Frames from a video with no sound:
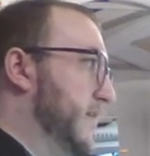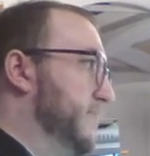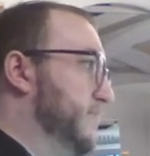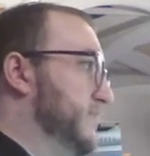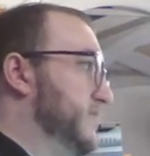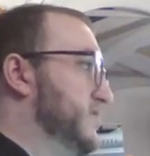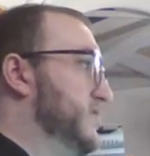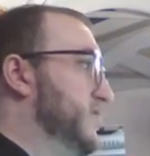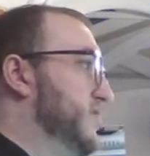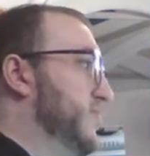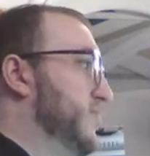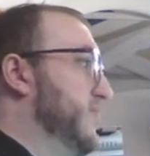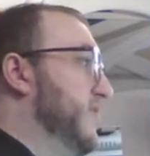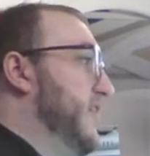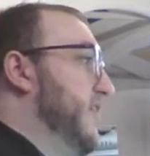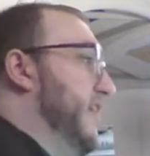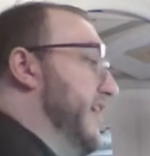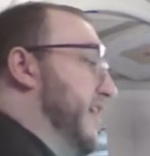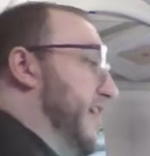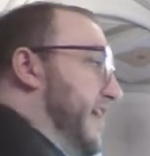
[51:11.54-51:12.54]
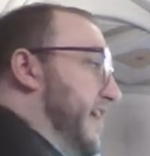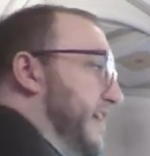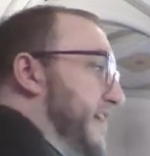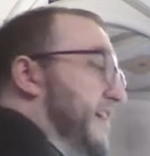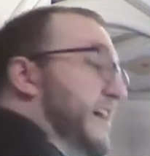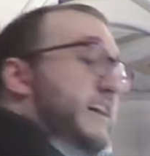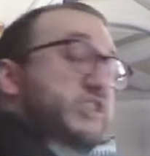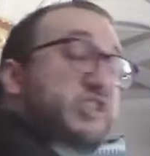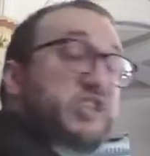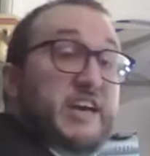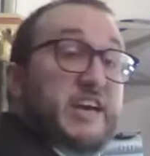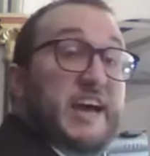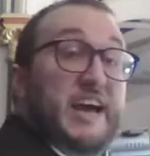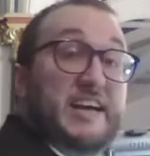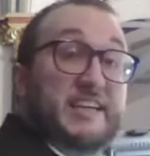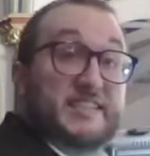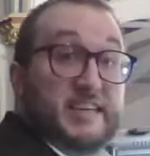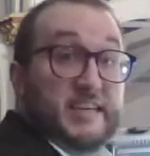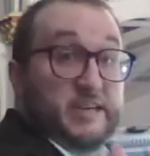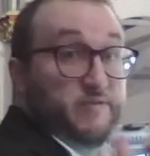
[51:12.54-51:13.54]
So uh, he actually
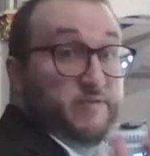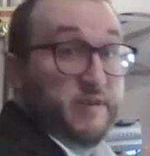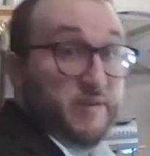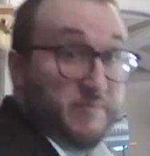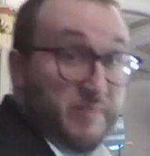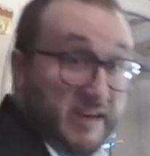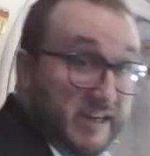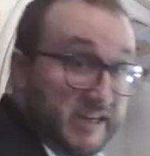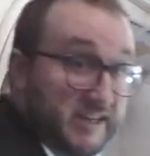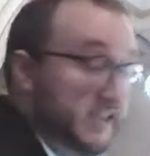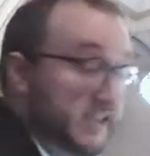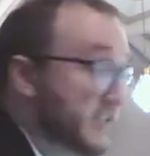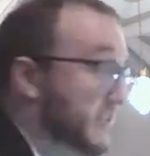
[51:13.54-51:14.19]
has a repeat